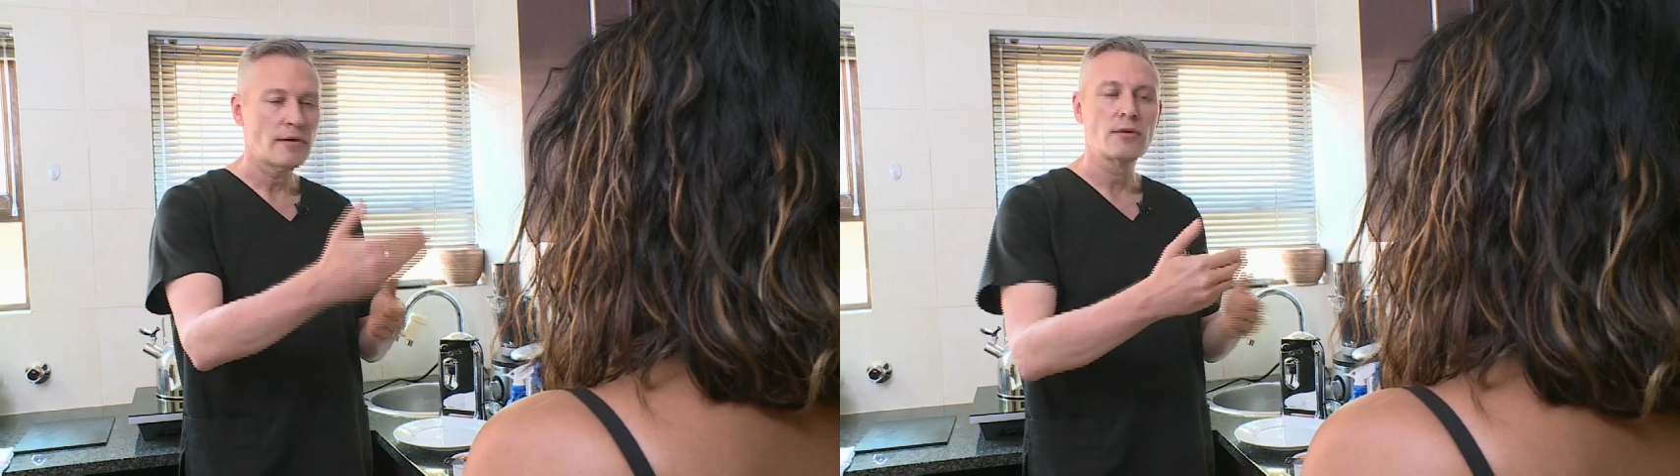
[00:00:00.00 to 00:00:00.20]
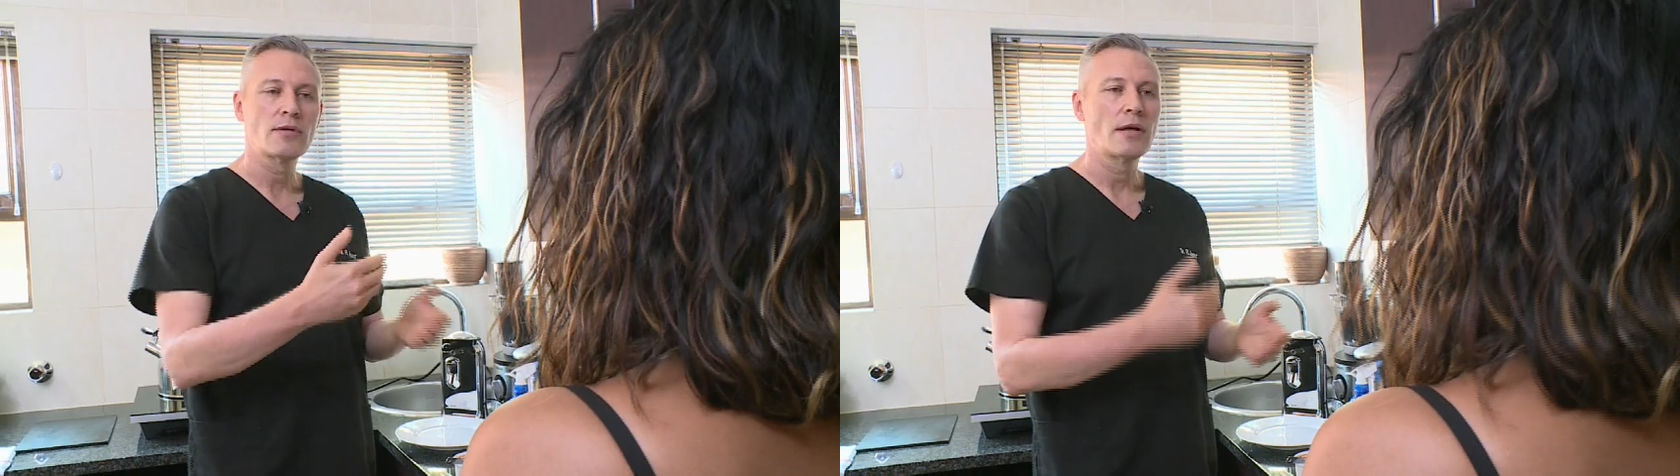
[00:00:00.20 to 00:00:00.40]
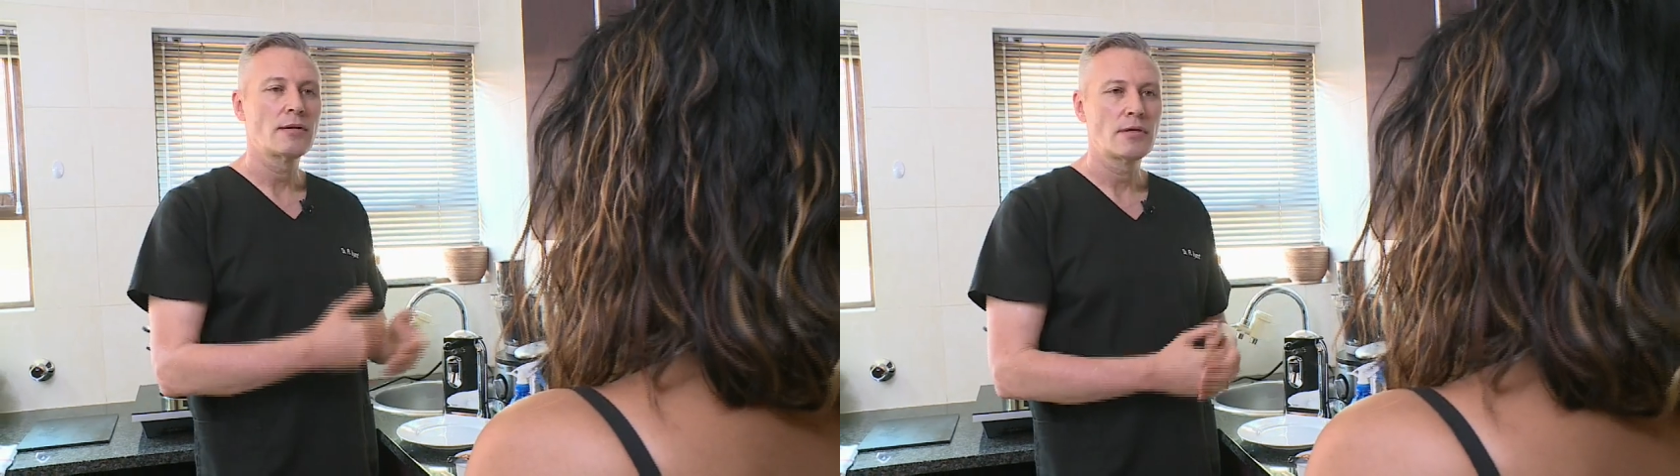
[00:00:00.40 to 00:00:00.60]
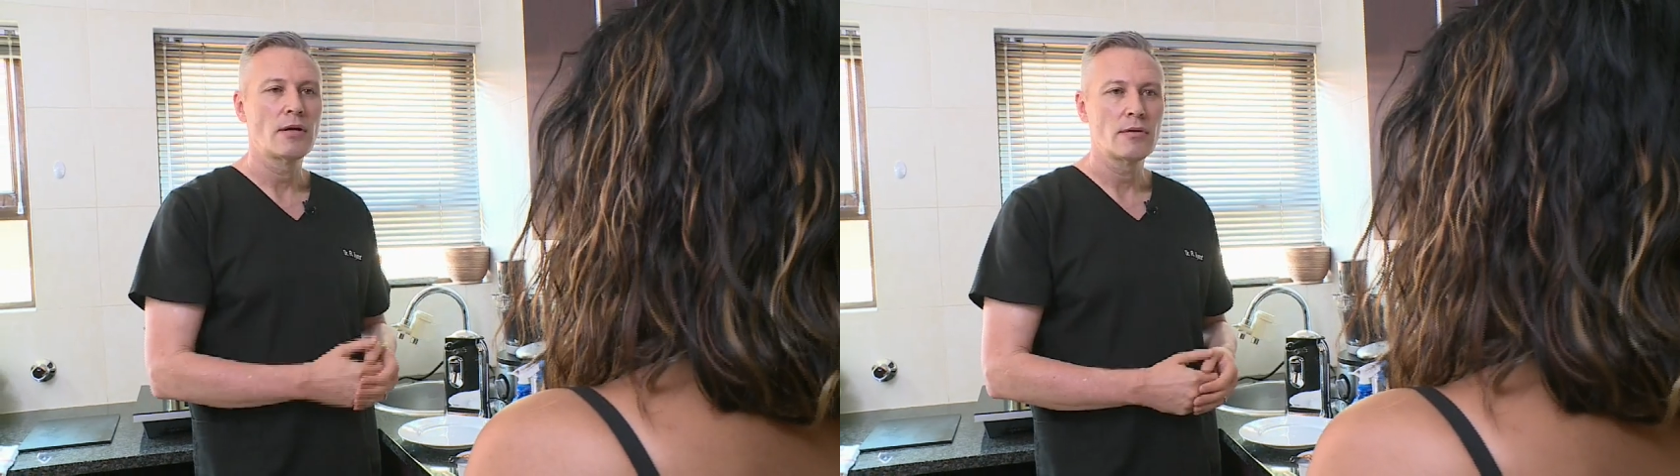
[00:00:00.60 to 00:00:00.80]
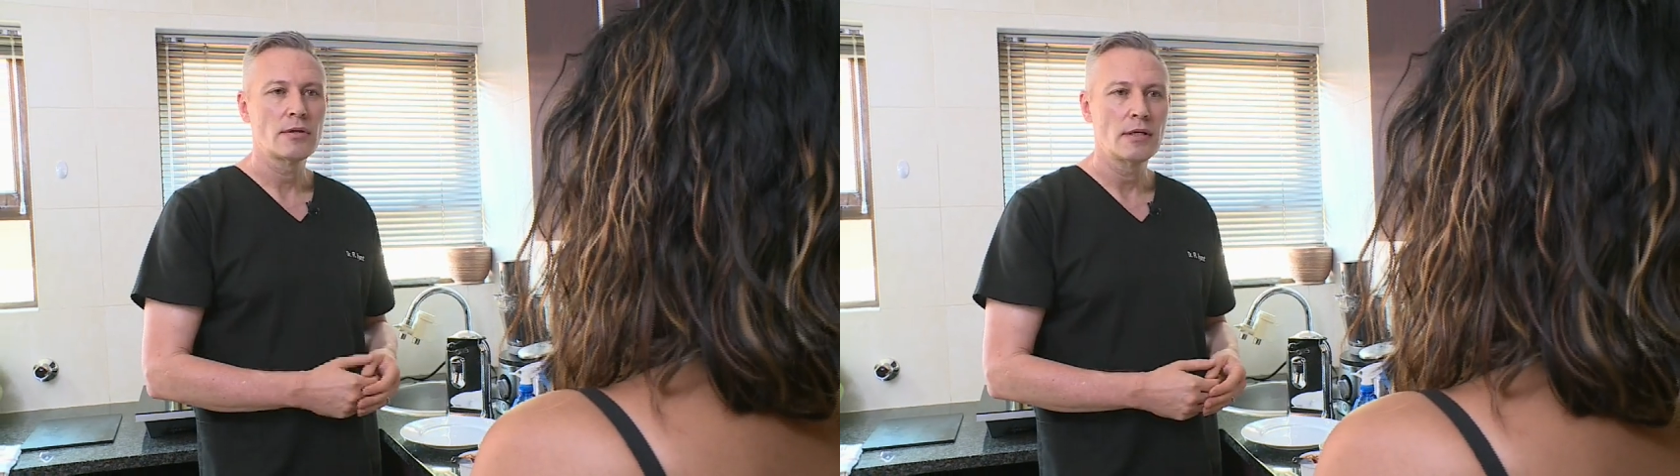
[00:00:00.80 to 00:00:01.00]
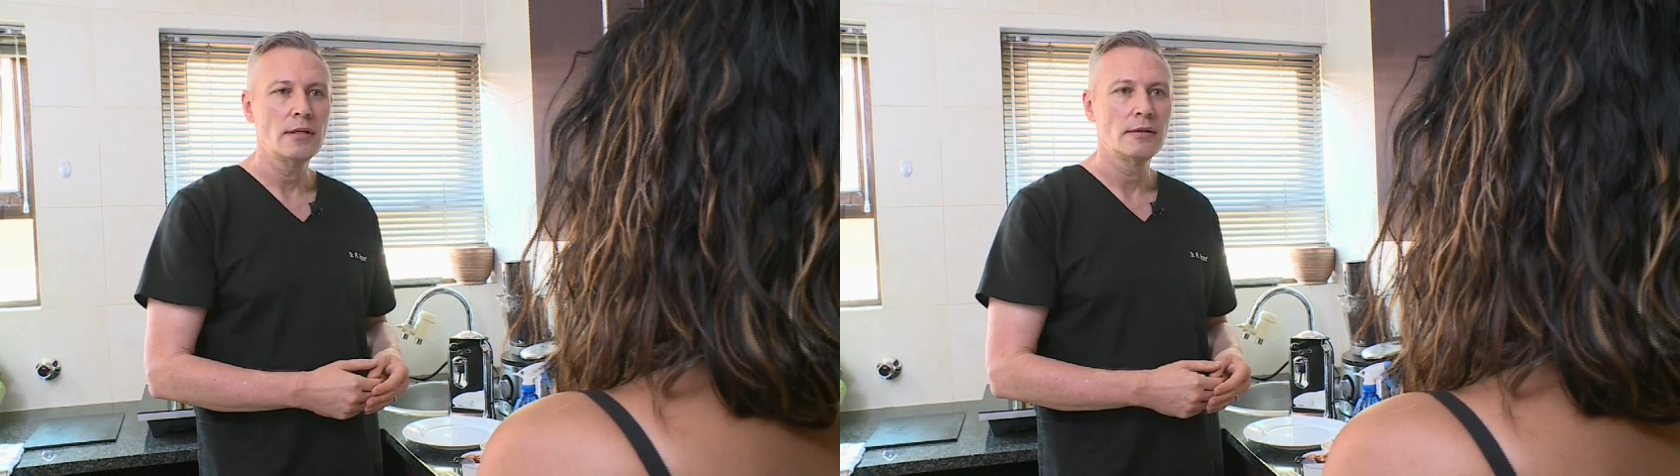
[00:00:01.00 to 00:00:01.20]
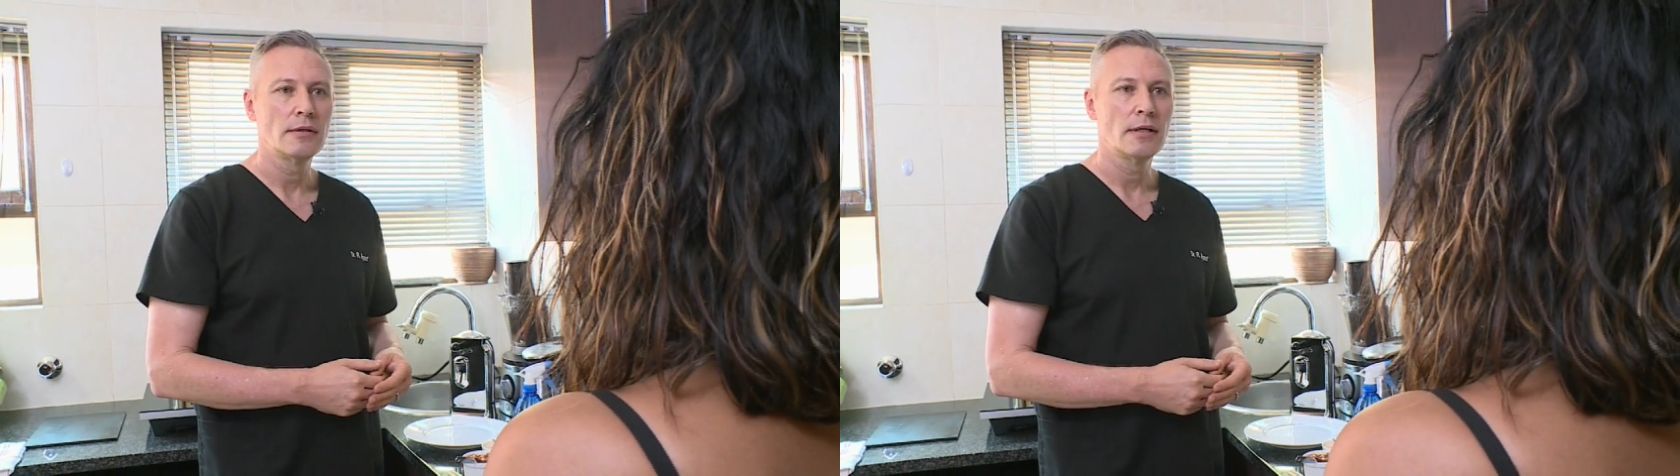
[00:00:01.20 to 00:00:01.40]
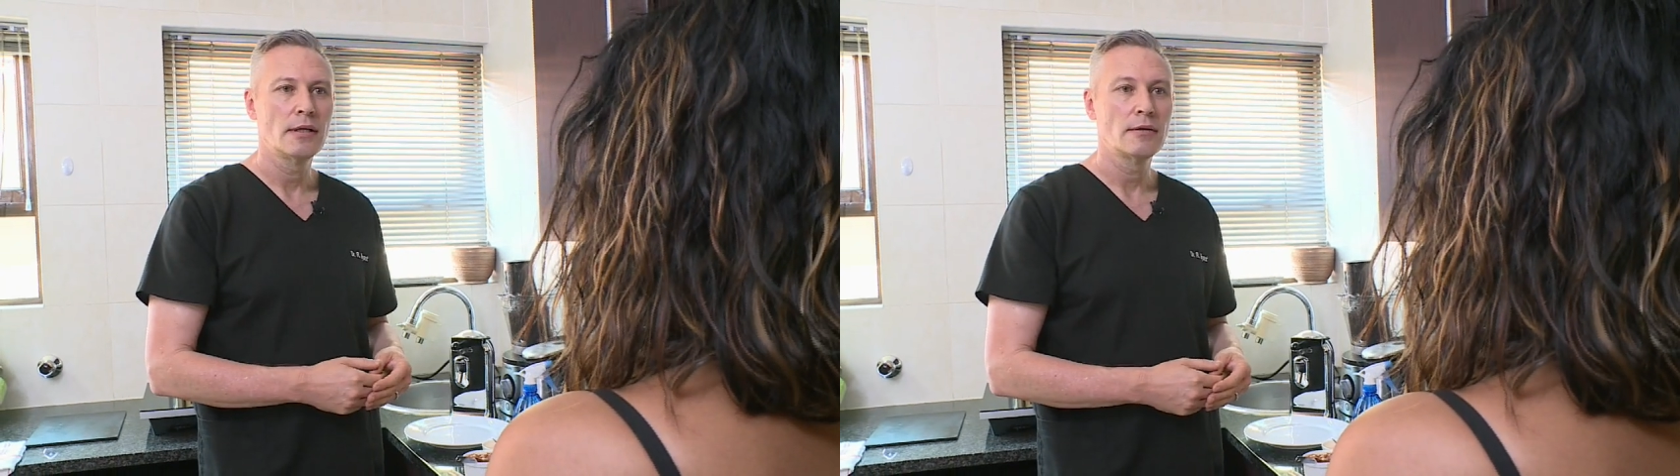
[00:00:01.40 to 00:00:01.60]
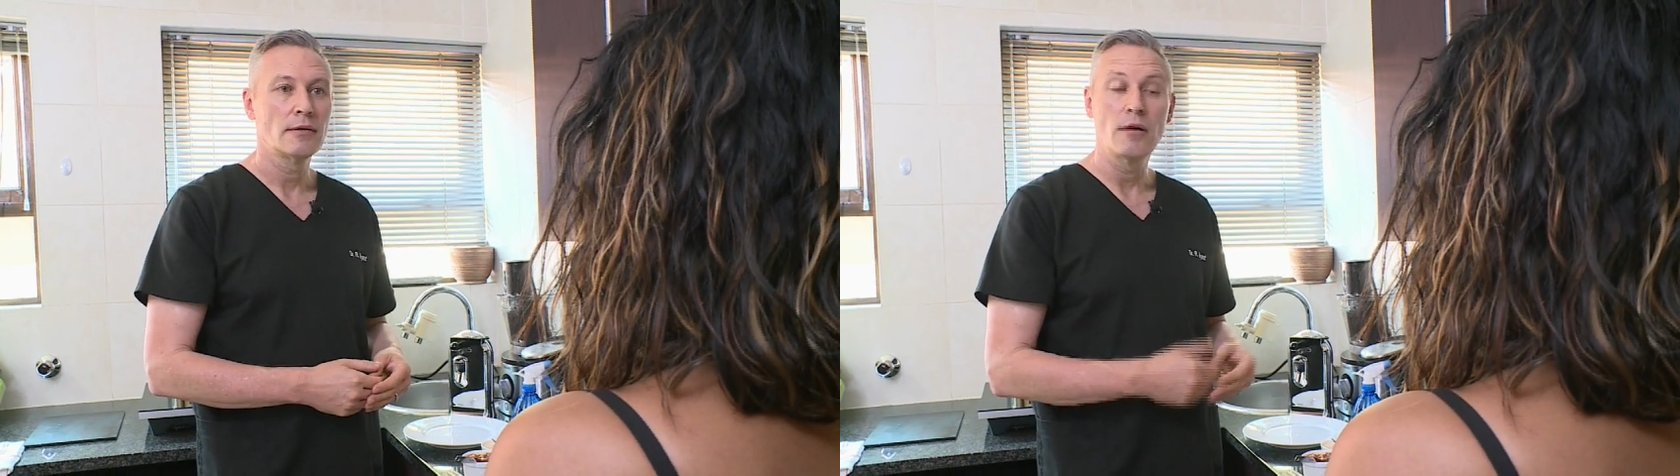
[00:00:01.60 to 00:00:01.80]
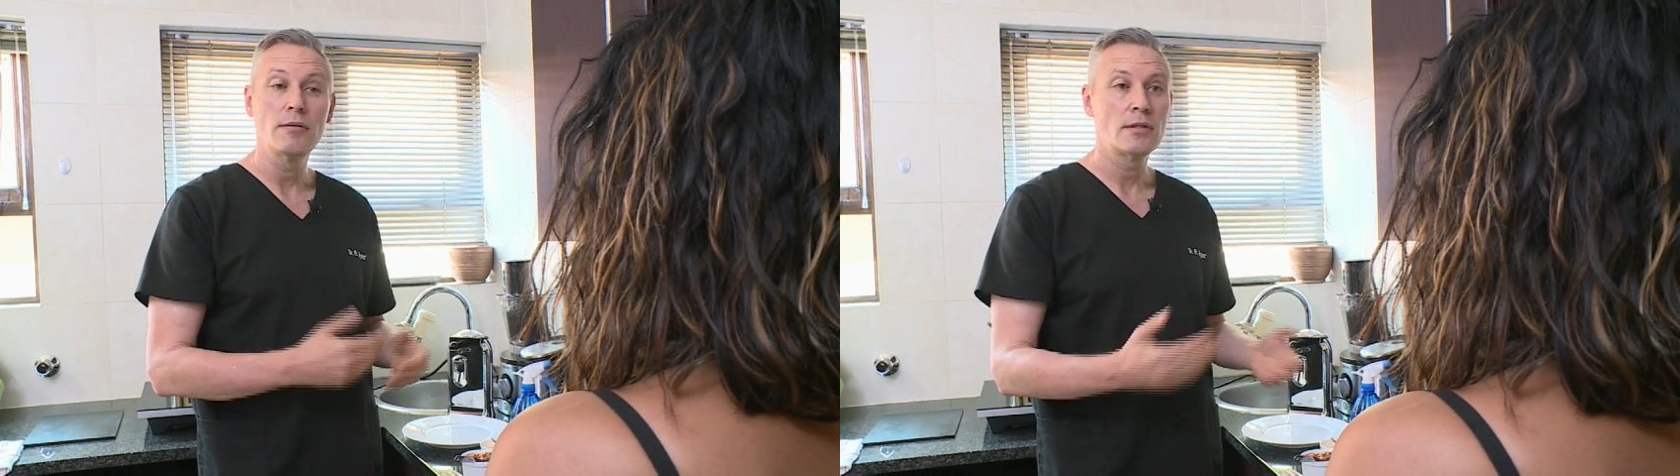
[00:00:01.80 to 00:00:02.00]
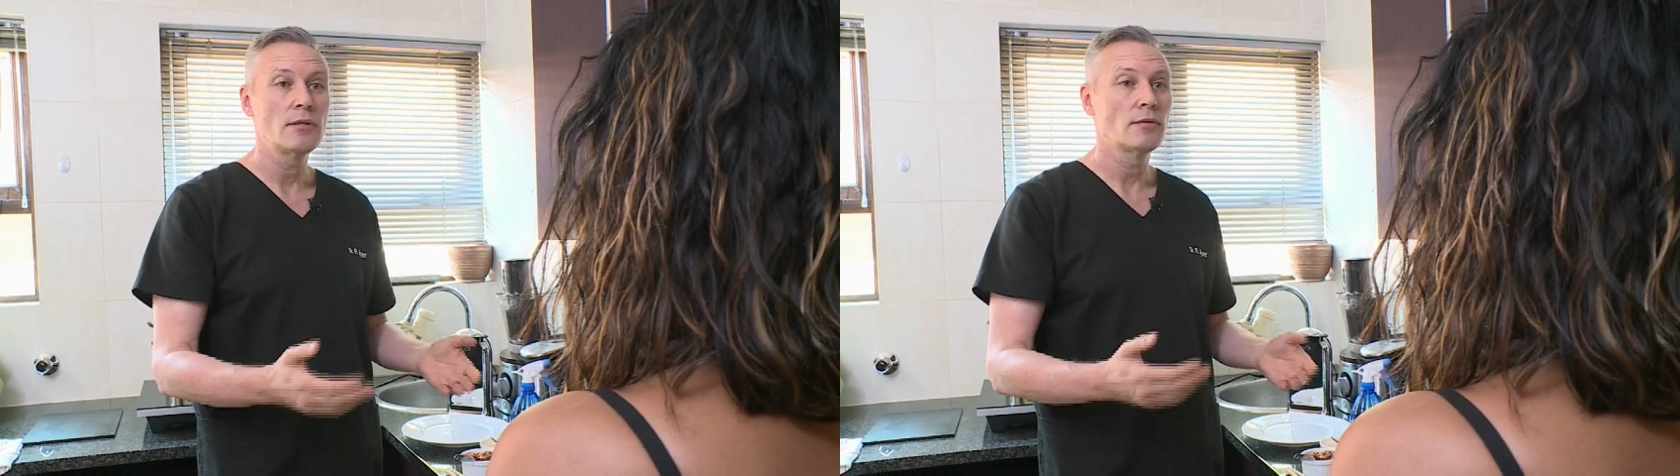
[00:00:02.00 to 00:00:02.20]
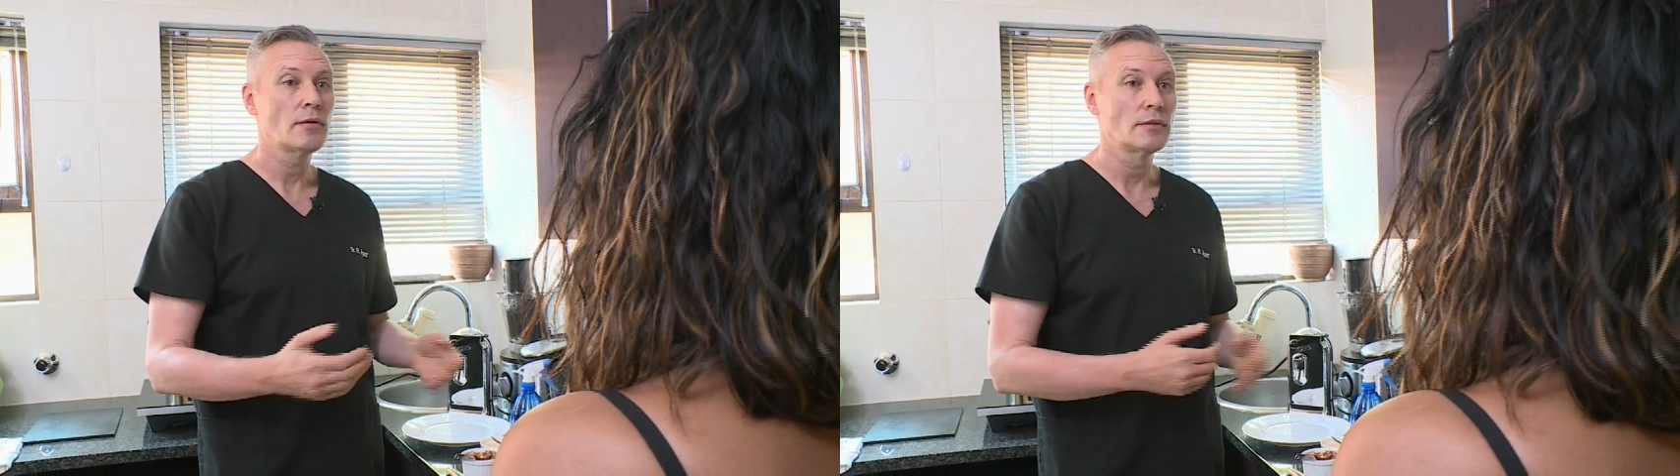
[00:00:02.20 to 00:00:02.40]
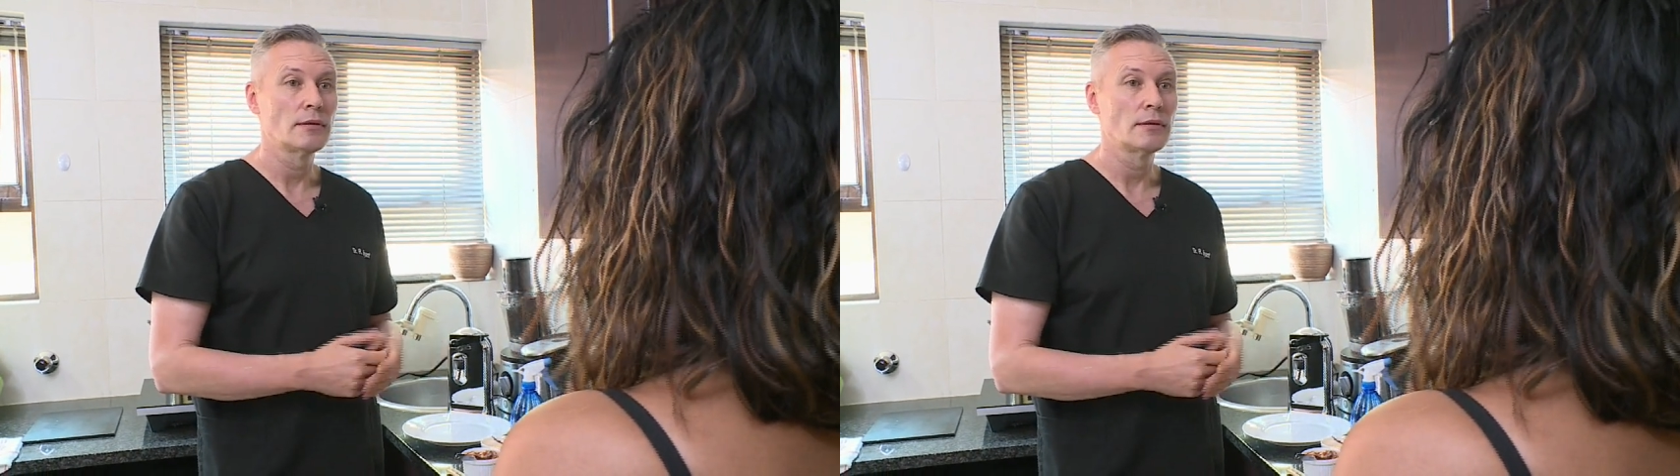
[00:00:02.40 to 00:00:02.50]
those signs seriously and go and see your doctor.